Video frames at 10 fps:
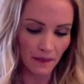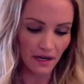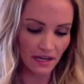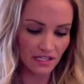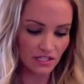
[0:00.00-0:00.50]

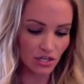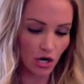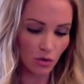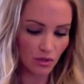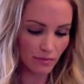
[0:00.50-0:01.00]
and I
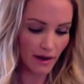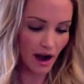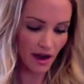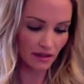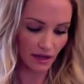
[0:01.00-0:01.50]
start with my
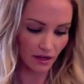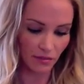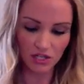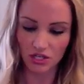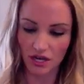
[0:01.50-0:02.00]
highlighter.
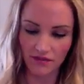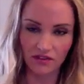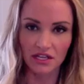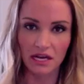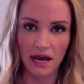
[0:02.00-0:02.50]
Make sure you have
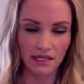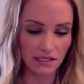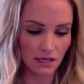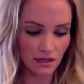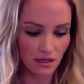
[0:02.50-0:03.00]
clean
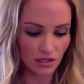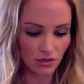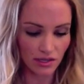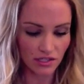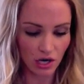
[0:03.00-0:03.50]
hands. So
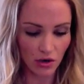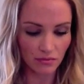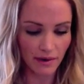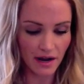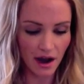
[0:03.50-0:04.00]
I start with
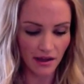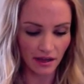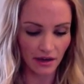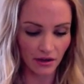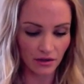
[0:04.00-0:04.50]
my
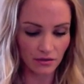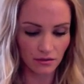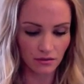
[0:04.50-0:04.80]
highlighter.